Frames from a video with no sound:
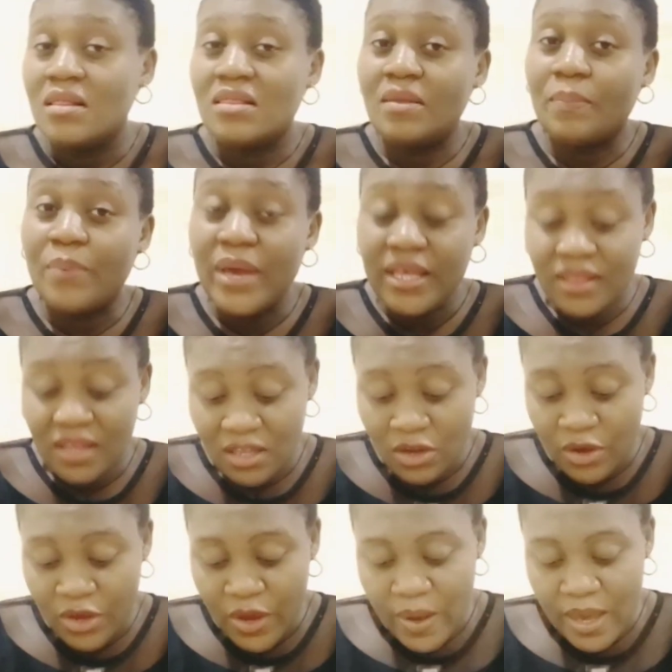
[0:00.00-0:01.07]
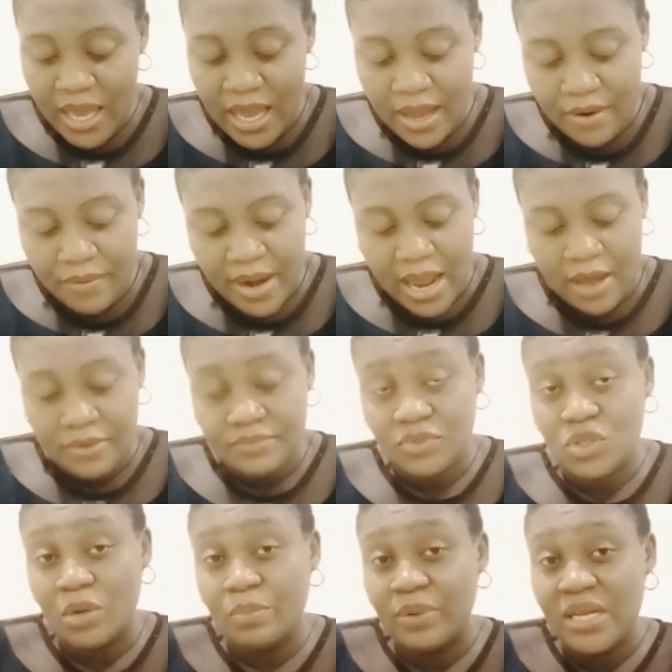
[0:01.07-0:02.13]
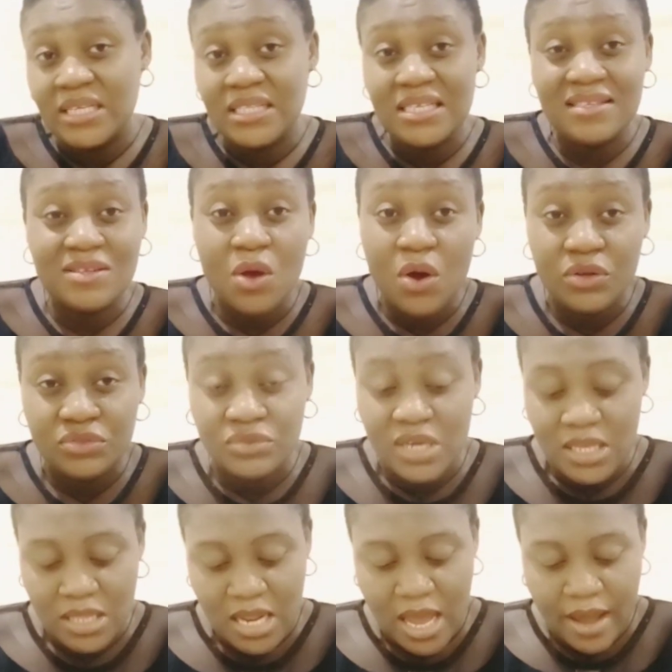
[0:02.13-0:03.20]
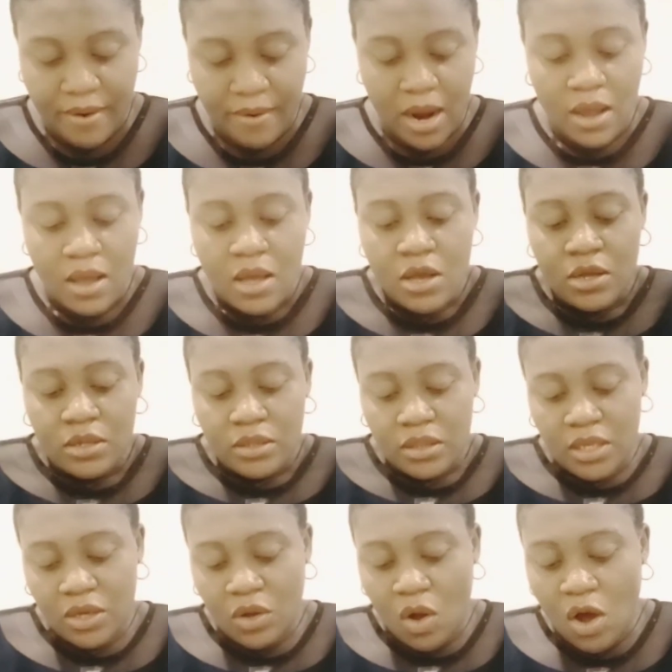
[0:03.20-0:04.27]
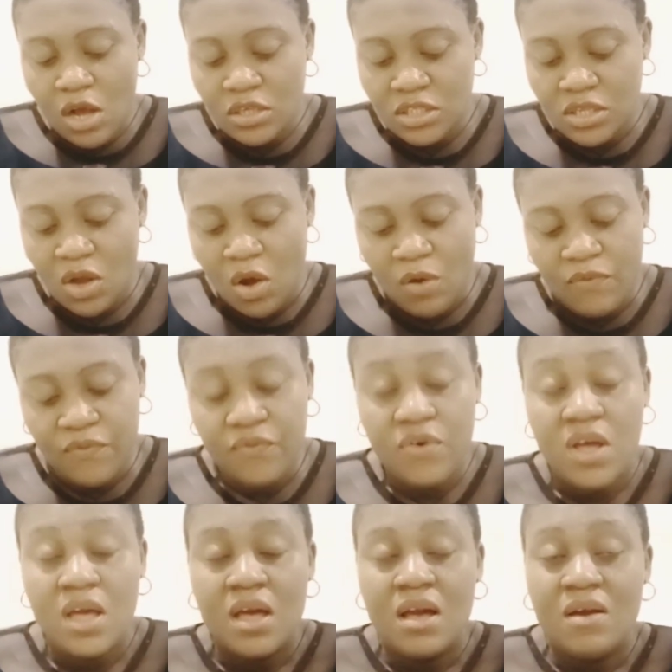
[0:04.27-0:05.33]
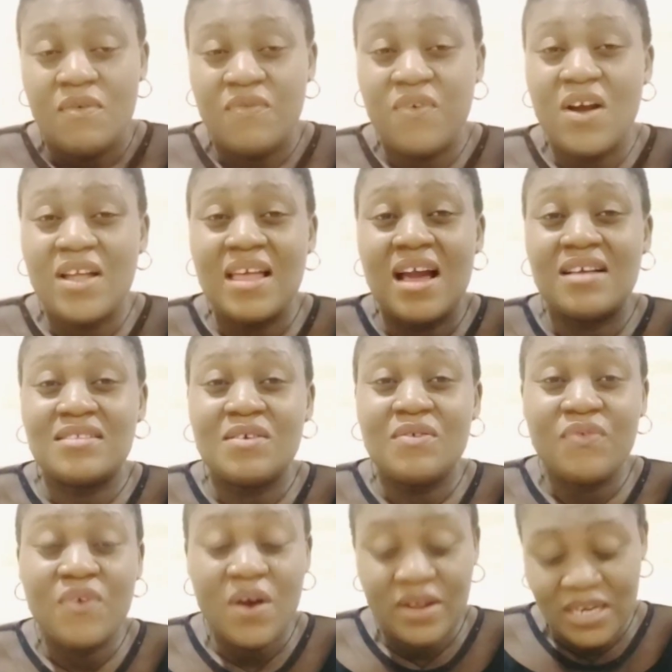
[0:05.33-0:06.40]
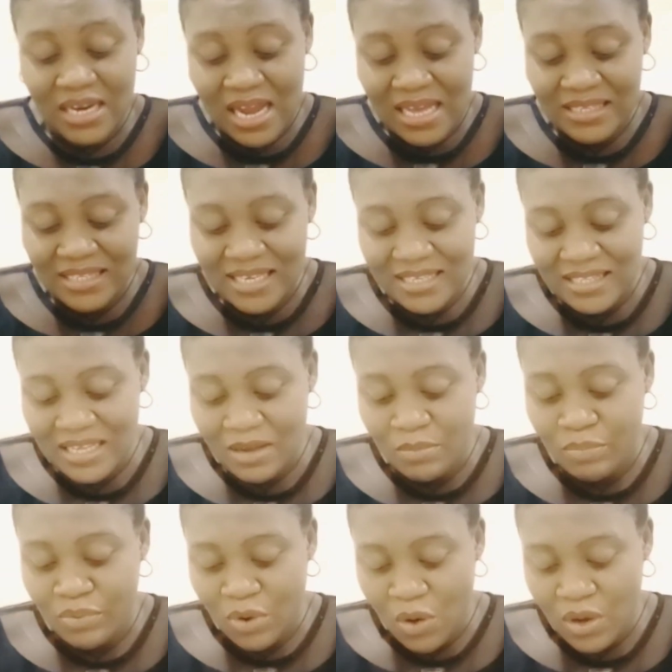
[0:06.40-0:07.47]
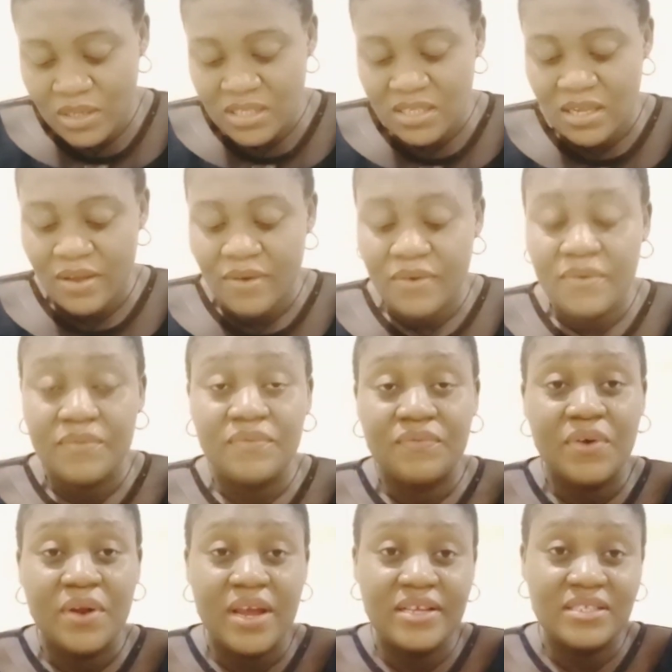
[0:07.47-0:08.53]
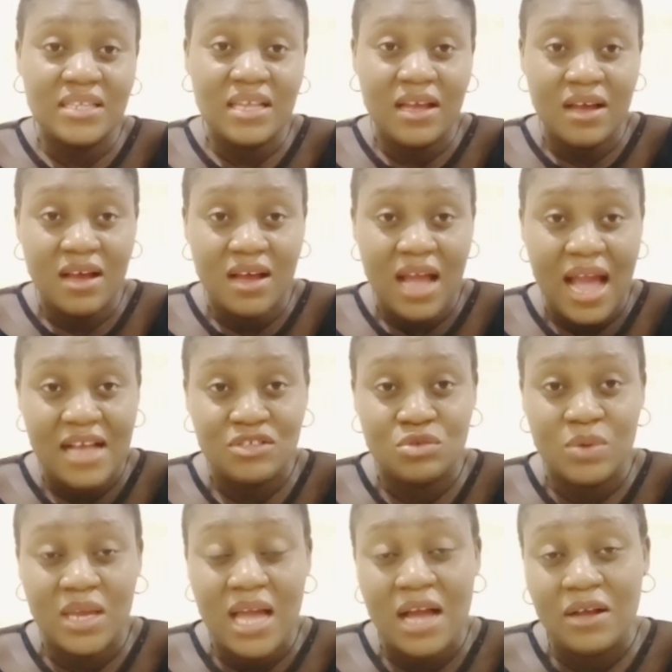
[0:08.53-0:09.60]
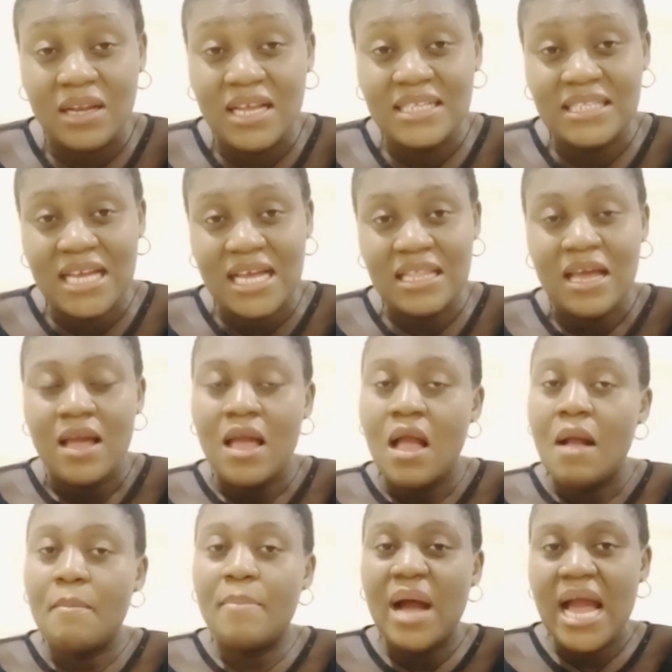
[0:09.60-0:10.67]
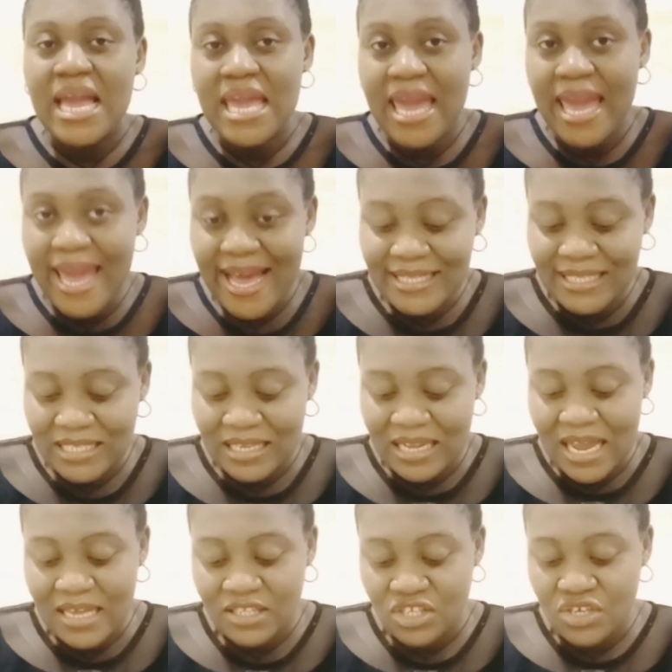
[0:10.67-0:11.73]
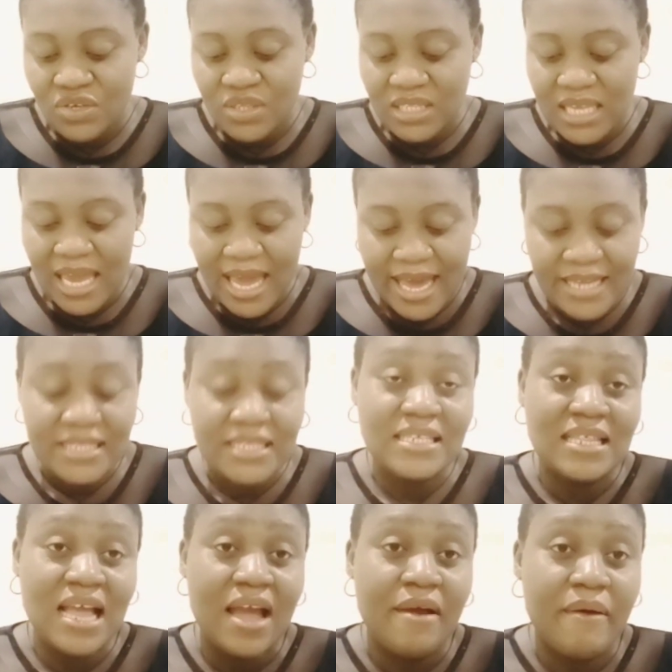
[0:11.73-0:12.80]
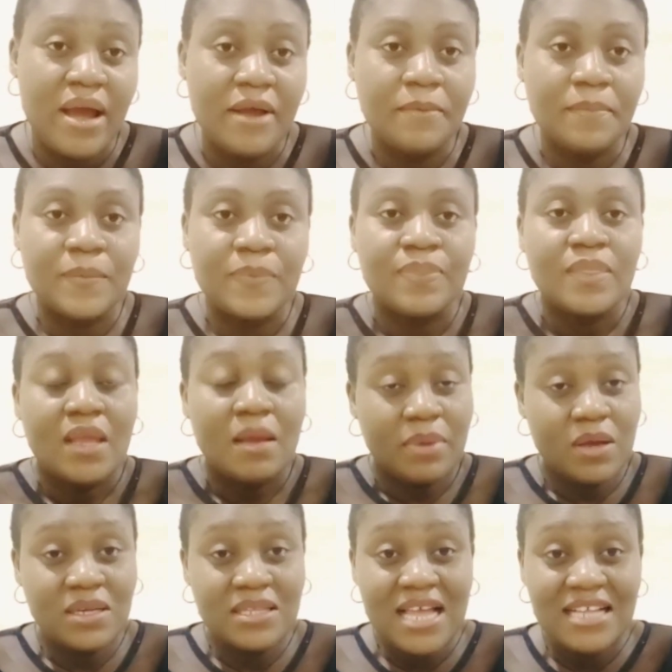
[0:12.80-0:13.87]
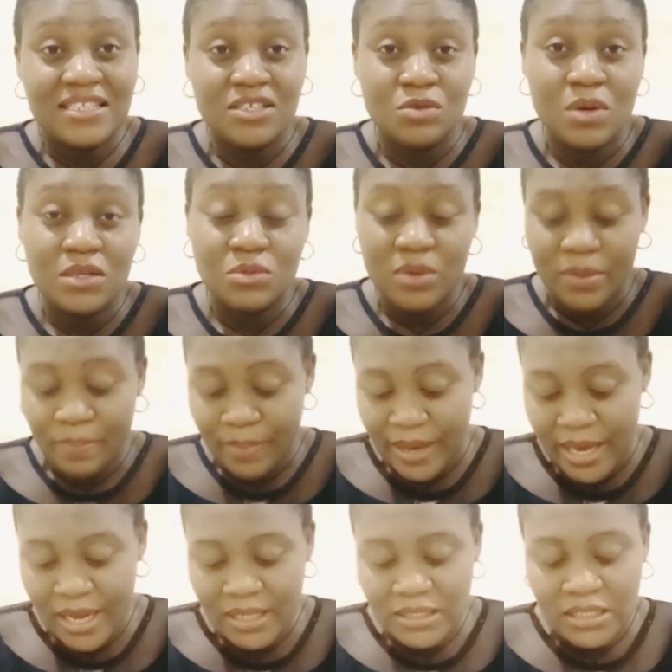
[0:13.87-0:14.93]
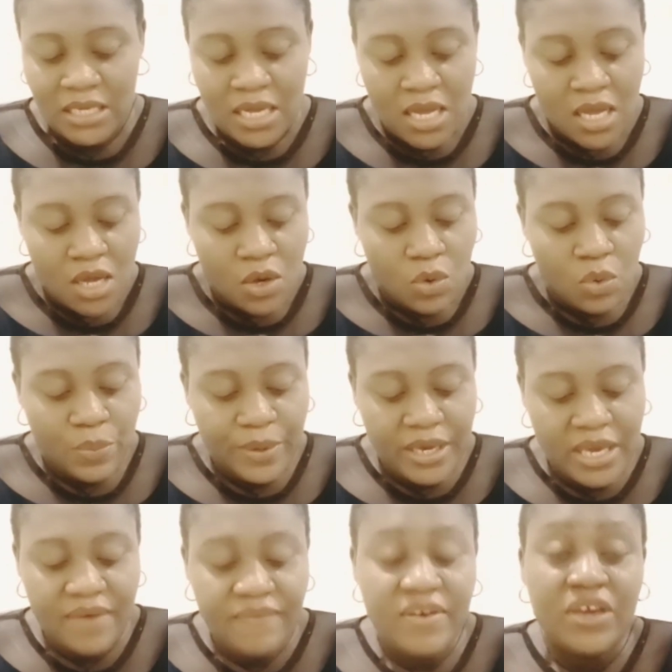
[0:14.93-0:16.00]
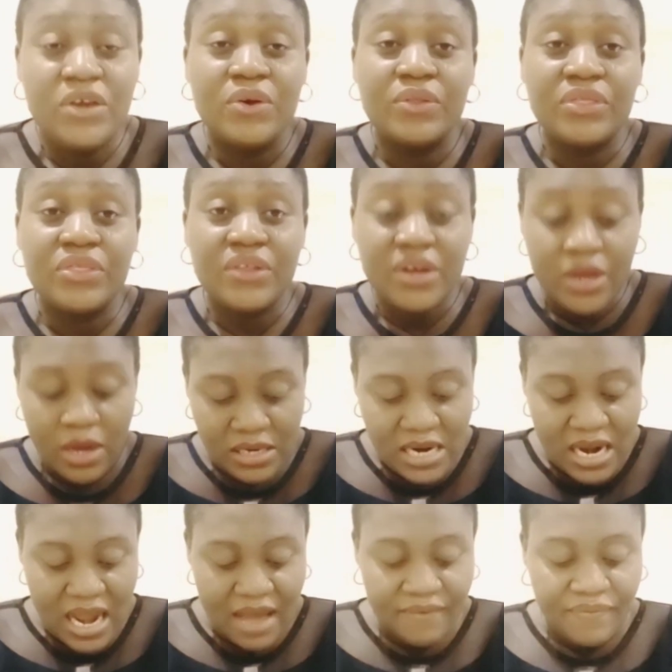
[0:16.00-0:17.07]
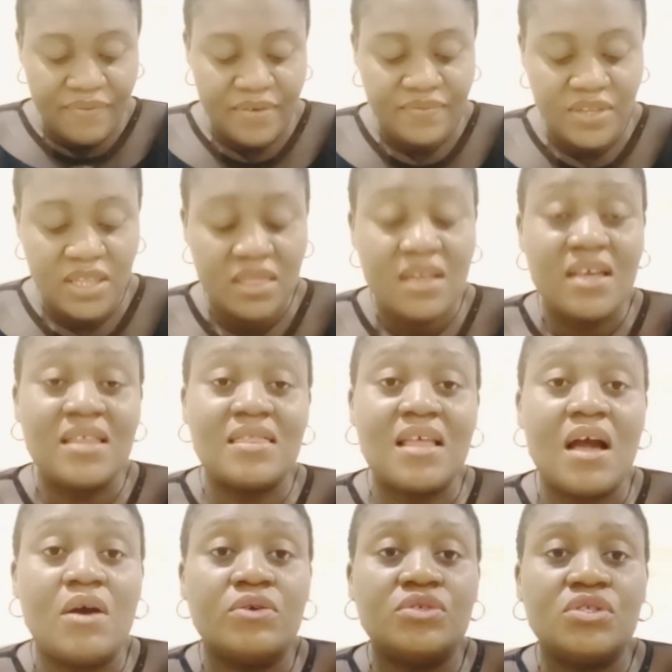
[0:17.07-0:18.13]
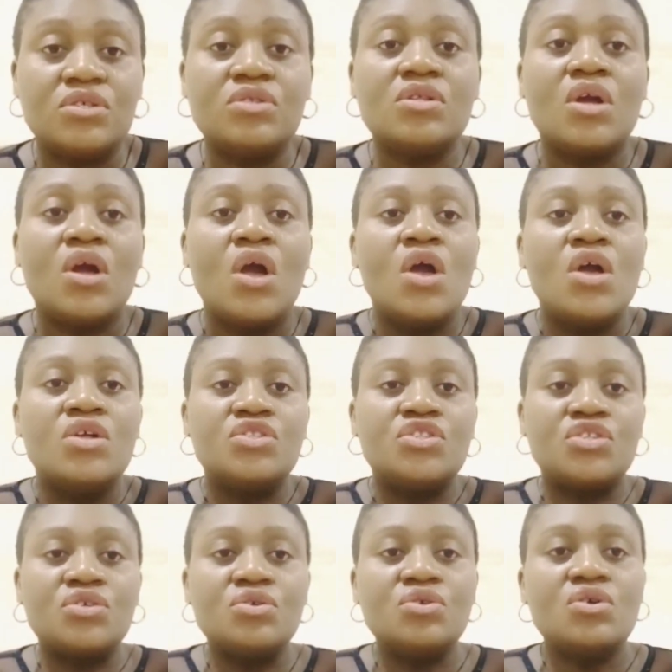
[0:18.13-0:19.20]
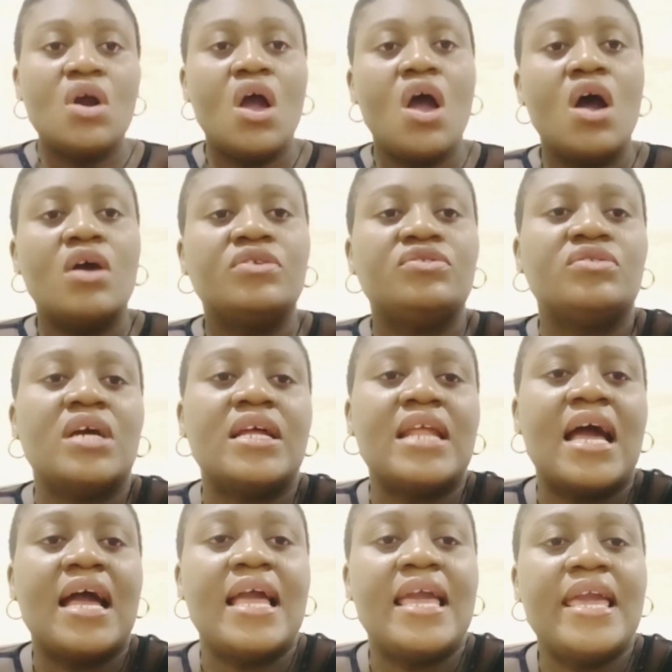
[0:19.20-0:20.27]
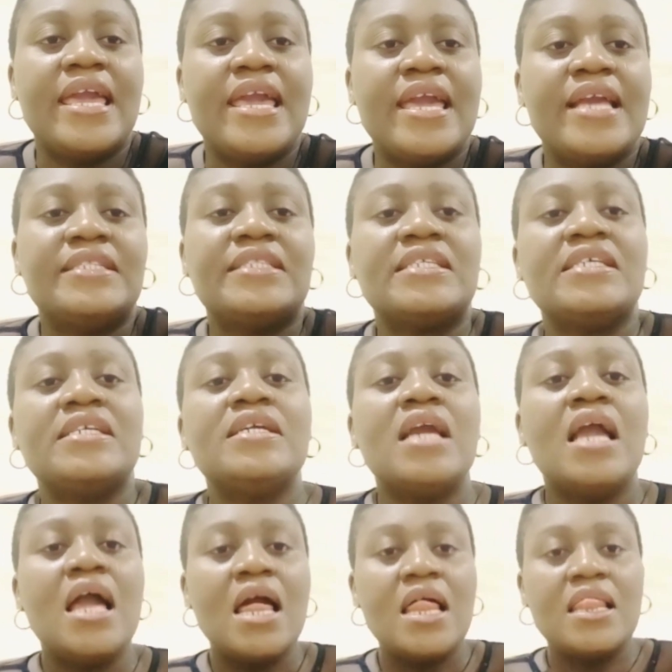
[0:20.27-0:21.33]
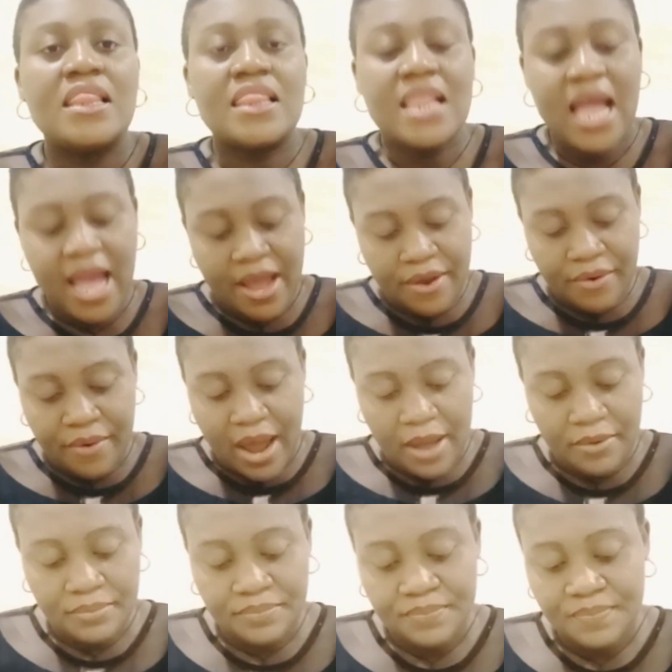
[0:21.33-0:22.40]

depending on your area. Some places 100 naira. The cost of 4,416 blocks, as we calculated by 80, let's use 80 naira because that is what we paid, will be giving you 353,280 naira.